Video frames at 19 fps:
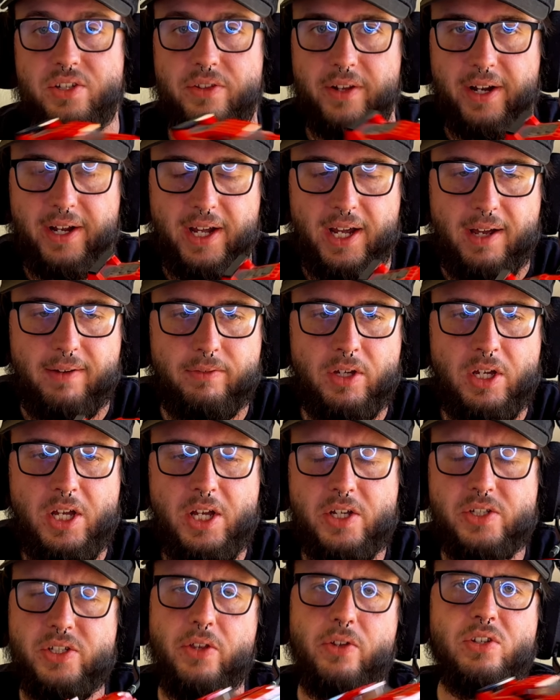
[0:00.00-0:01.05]
that I have.
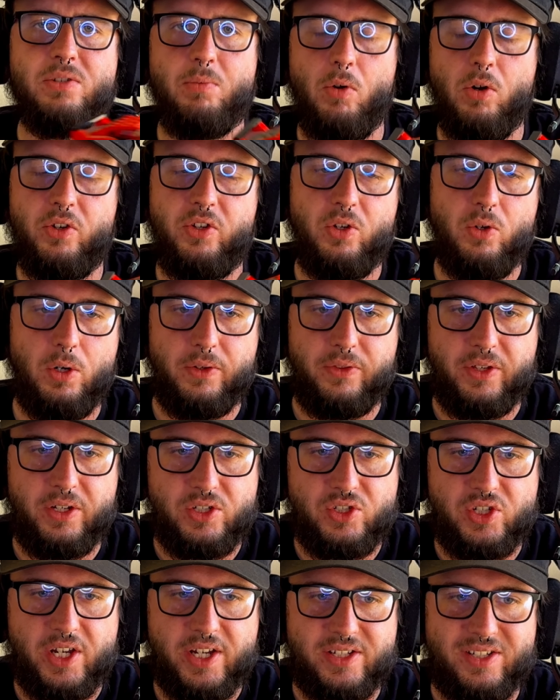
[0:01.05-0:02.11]
So there's more to it than
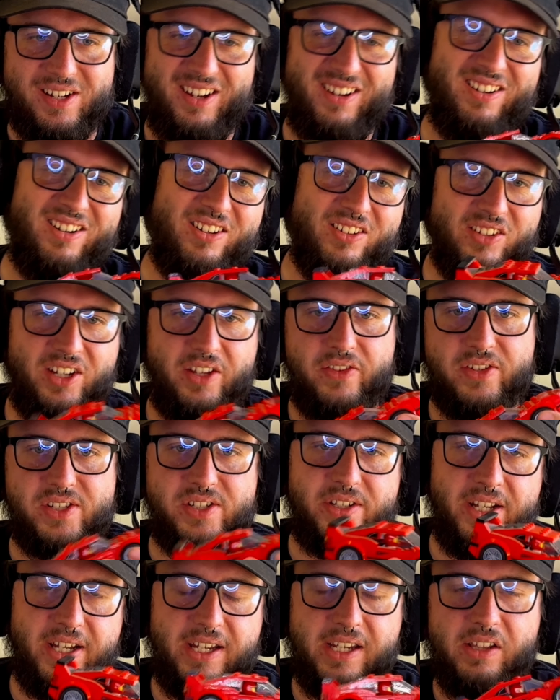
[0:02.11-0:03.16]
just, oh, look at this
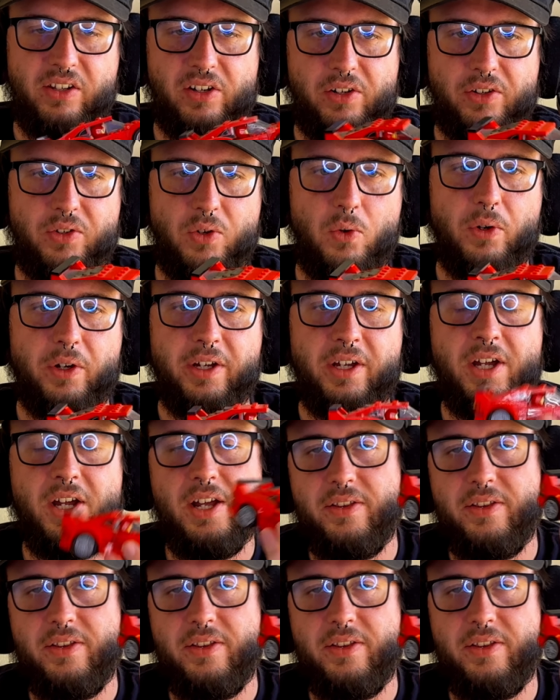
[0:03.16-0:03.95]
dinky little toy.